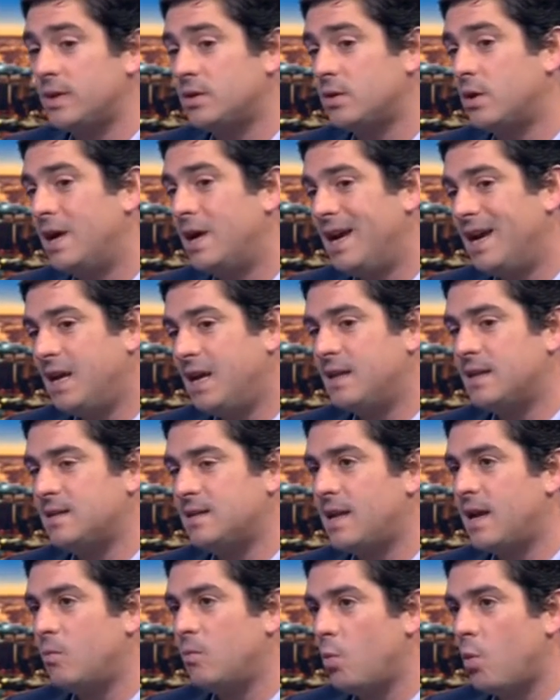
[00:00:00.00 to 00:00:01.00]
So in the
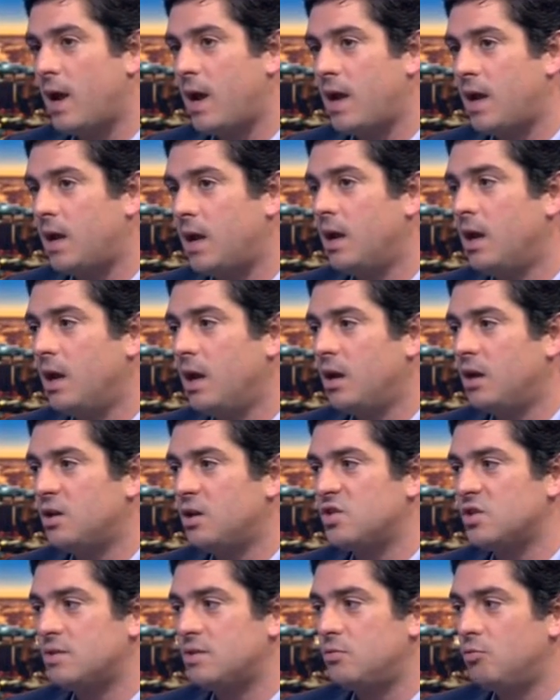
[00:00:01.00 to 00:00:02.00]
same way, you're
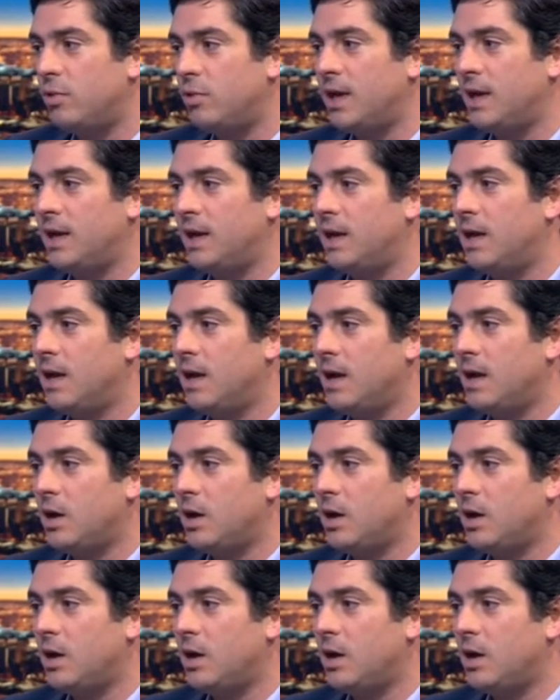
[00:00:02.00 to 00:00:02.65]
just really,